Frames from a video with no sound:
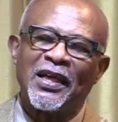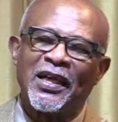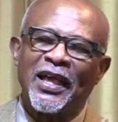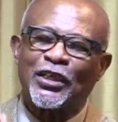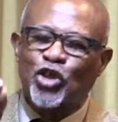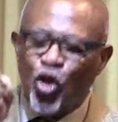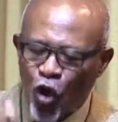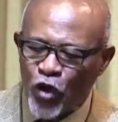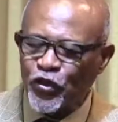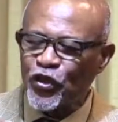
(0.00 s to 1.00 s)
It
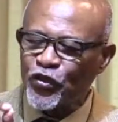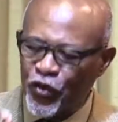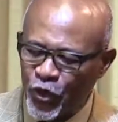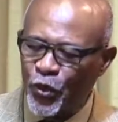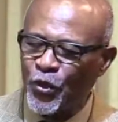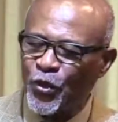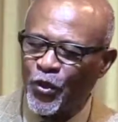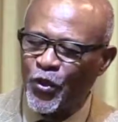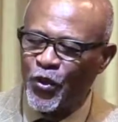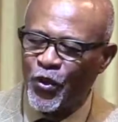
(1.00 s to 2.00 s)
causes you
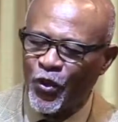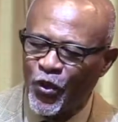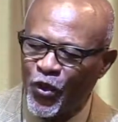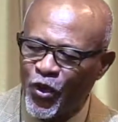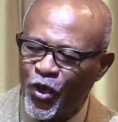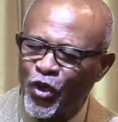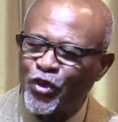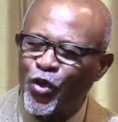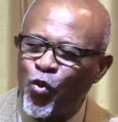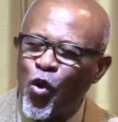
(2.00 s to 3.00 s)

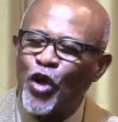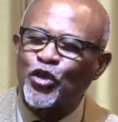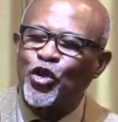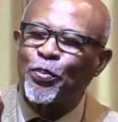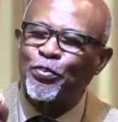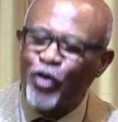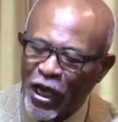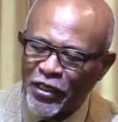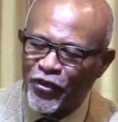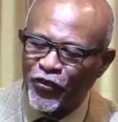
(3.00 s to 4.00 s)
to want to
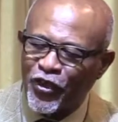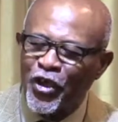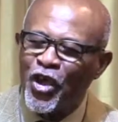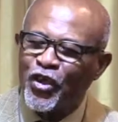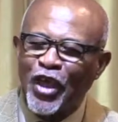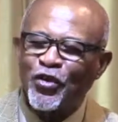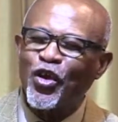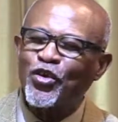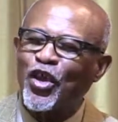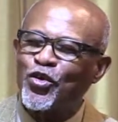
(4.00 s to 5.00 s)
practice it. Can
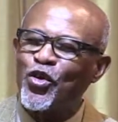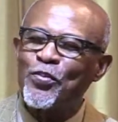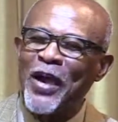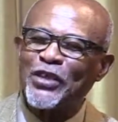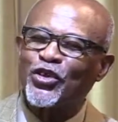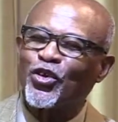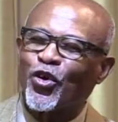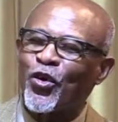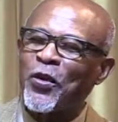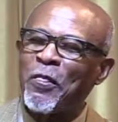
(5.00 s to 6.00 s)
you imagine,
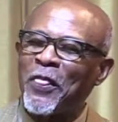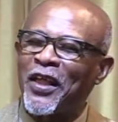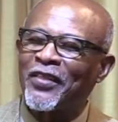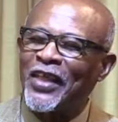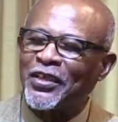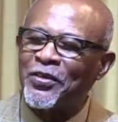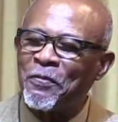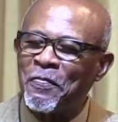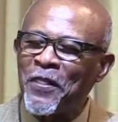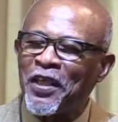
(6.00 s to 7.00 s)
look, that
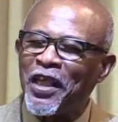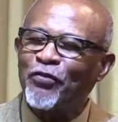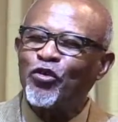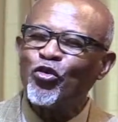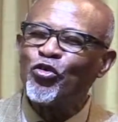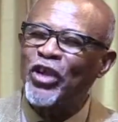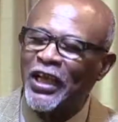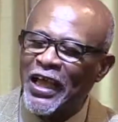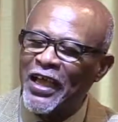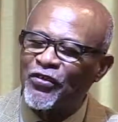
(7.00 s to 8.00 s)
if you
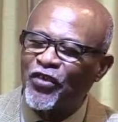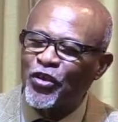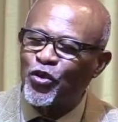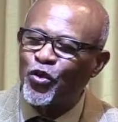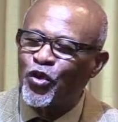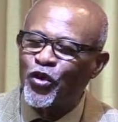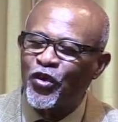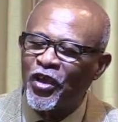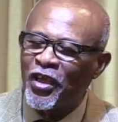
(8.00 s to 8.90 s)
realize that you could